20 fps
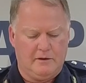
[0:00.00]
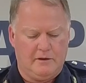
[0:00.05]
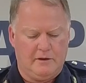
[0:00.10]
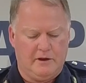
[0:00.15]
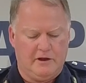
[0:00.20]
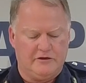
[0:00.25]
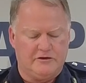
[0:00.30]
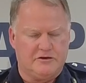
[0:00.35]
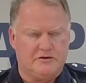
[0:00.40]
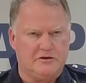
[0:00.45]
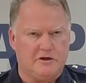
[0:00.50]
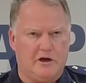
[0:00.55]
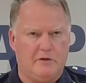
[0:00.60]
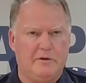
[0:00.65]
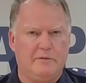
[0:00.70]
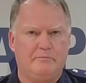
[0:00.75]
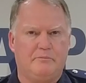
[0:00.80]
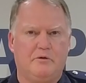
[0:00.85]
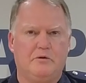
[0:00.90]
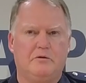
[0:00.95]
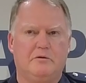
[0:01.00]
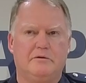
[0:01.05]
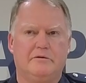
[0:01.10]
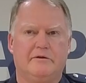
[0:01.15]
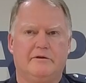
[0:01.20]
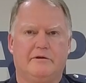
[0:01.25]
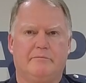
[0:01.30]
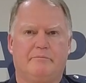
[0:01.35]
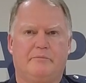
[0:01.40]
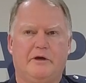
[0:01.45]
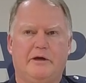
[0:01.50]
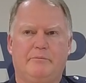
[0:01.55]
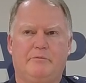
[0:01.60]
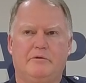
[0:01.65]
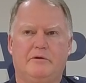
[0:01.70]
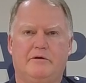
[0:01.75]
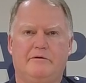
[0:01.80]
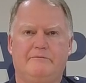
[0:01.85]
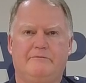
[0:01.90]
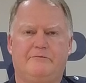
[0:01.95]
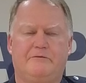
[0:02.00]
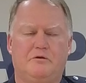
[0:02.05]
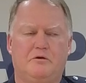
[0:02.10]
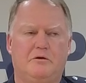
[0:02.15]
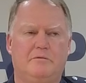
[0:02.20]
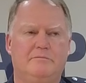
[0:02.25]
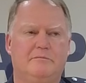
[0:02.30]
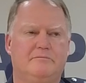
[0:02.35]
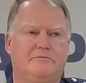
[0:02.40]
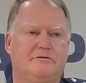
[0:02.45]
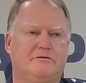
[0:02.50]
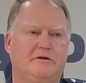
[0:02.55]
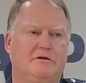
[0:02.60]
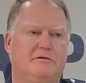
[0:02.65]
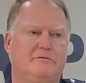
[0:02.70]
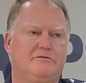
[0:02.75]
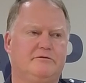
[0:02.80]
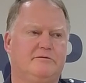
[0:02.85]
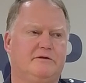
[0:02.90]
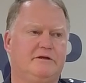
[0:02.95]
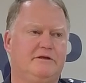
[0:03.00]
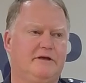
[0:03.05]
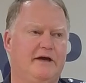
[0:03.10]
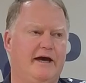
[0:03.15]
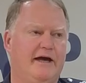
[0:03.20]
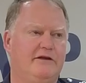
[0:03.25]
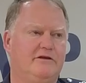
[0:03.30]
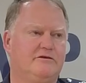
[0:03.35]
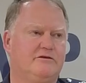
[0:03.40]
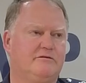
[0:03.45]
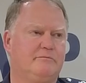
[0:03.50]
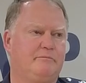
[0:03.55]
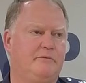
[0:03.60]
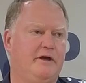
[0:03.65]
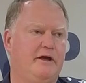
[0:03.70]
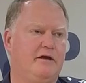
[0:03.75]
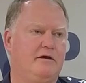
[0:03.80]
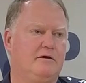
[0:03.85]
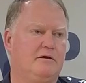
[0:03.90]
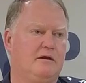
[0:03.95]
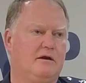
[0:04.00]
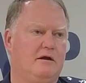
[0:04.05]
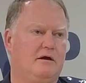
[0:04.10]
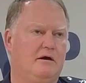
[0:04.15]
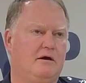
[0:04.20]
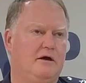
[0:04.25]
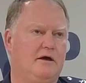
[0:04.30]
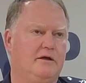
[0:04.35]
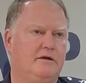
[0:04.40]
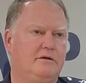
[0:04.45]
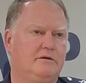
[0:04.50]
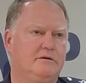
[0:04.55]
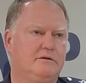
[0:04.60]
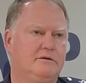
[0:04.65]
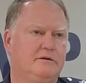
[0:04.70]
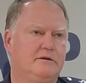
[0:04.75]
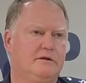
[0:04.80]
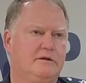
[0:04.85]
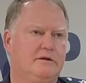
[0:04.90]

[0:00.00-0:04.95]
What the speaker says: It's so important that people inform themselves of the dangers of being online